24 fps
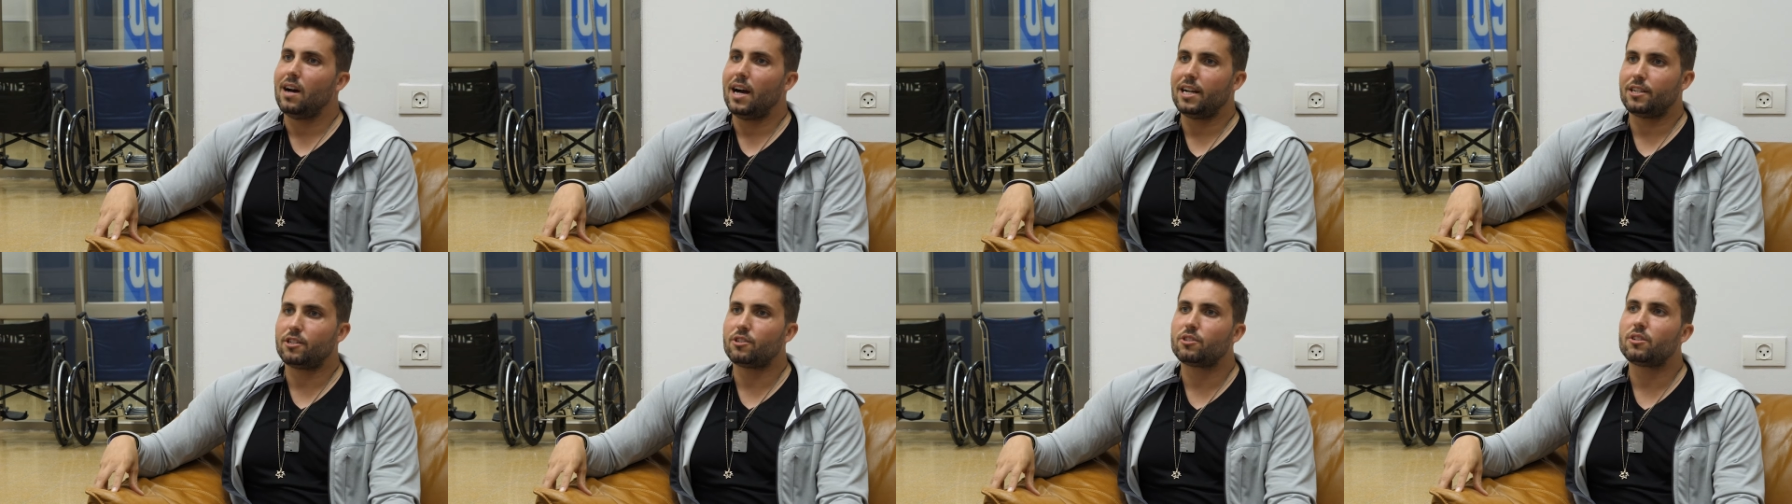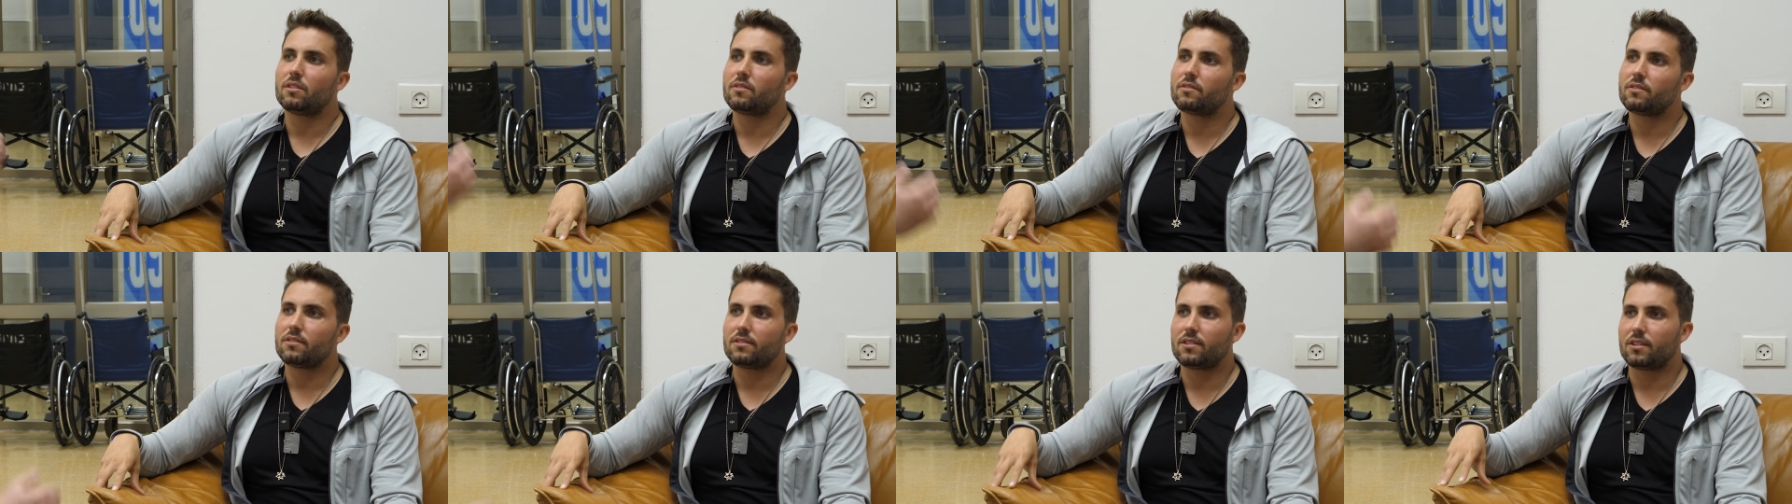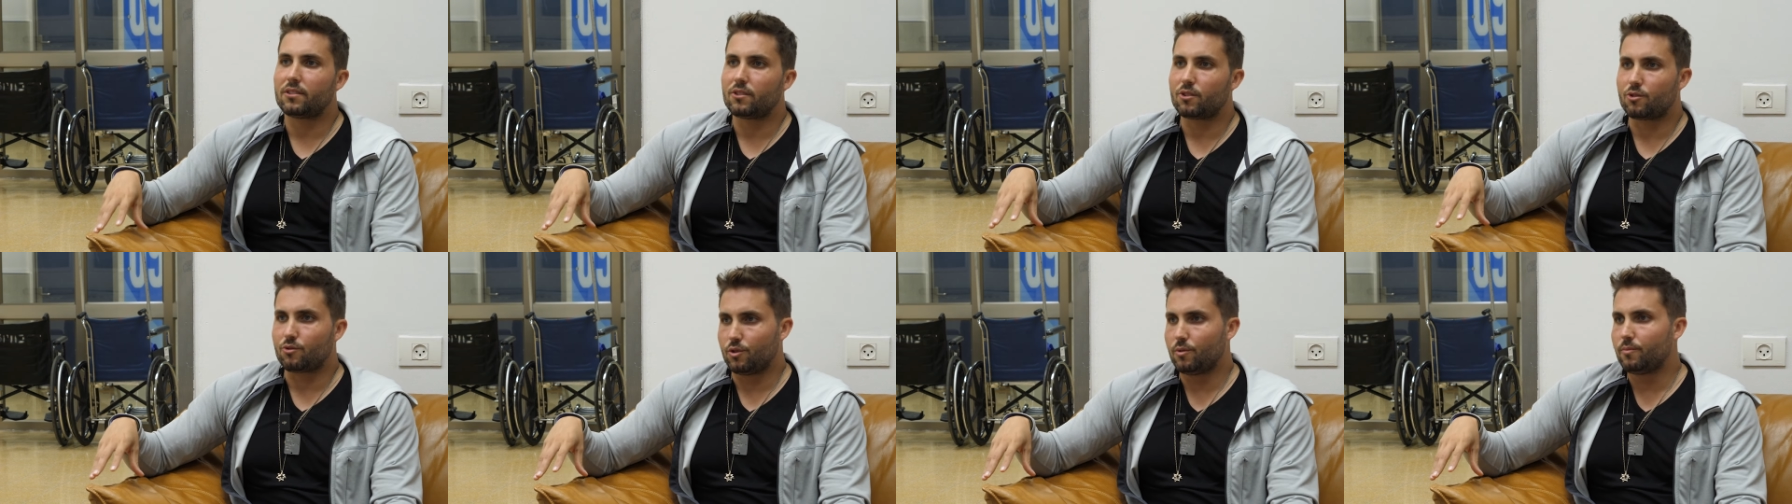I just don't think that
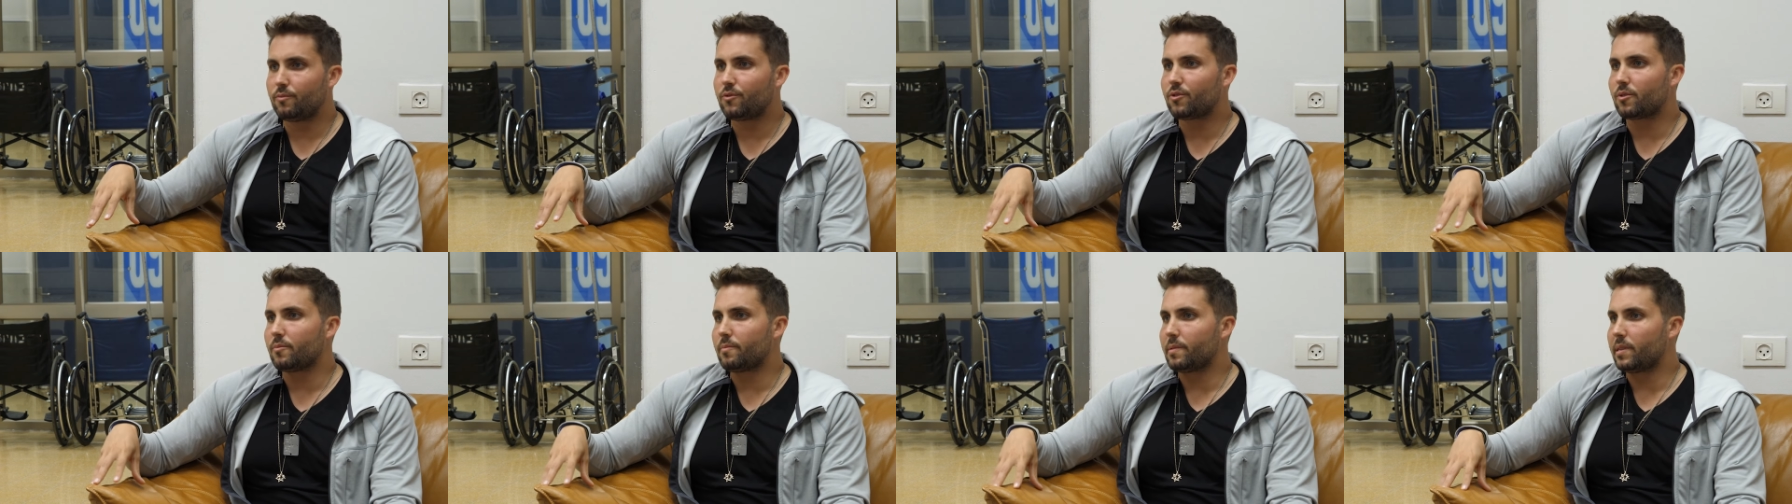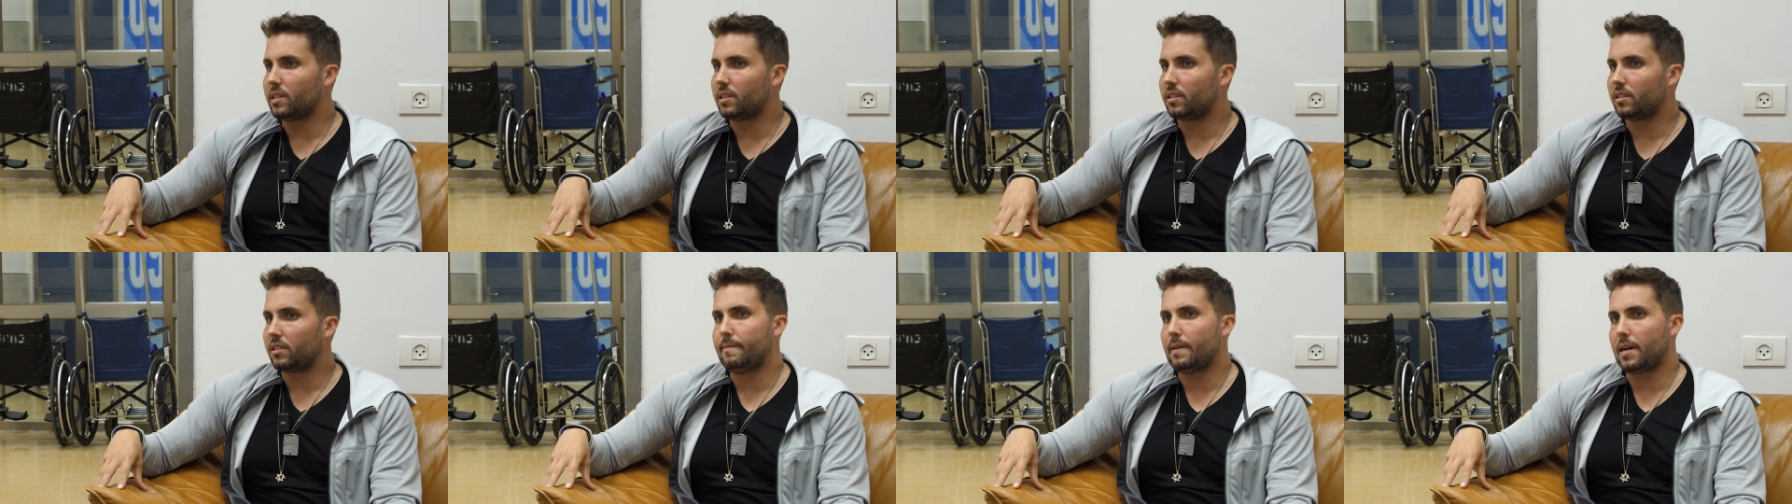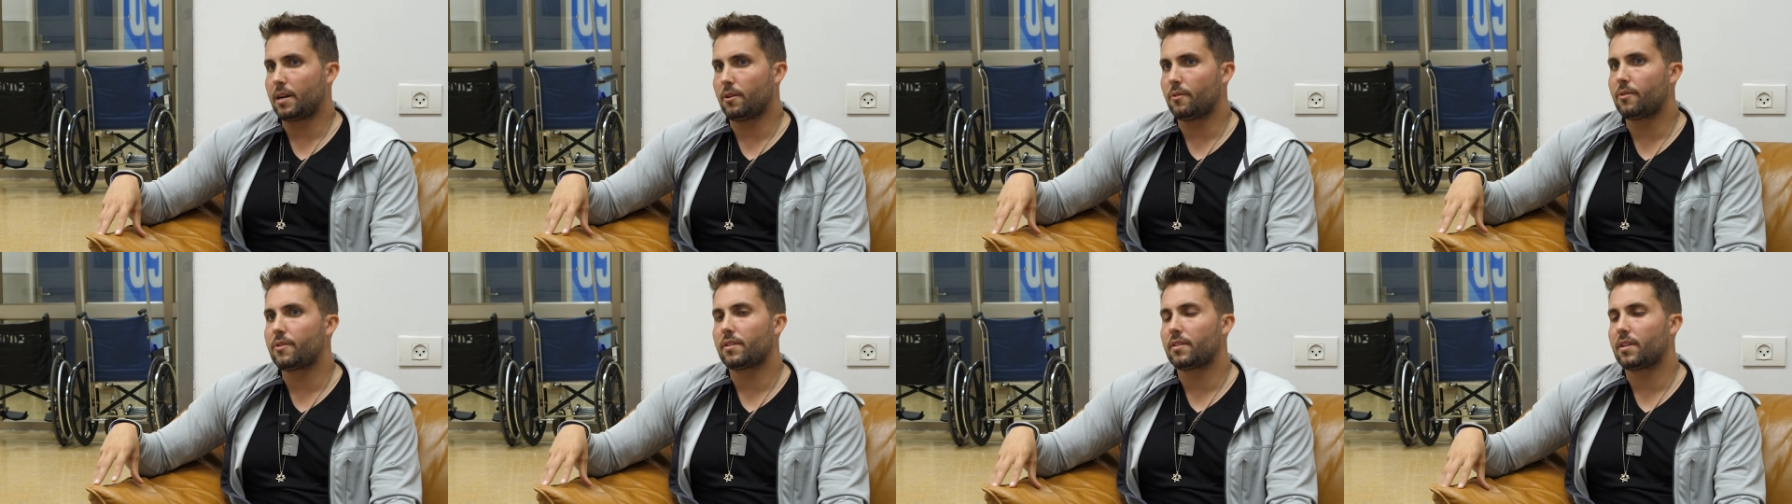there's room for peace. I
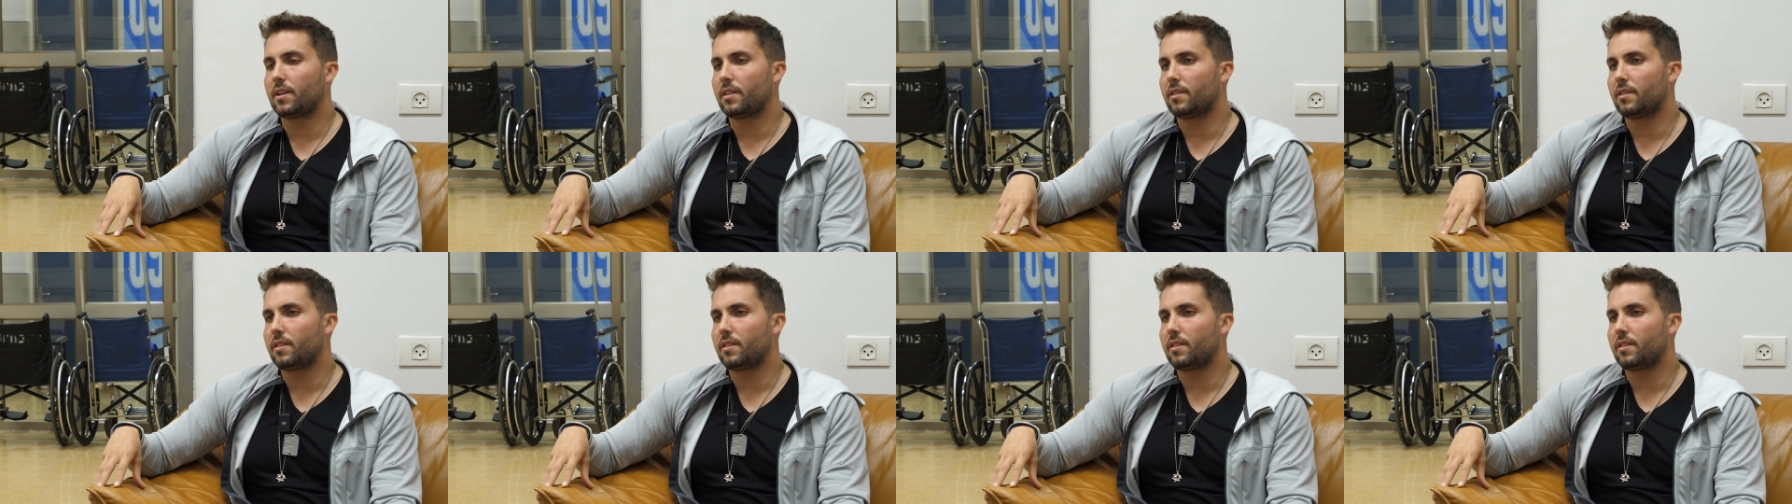don't think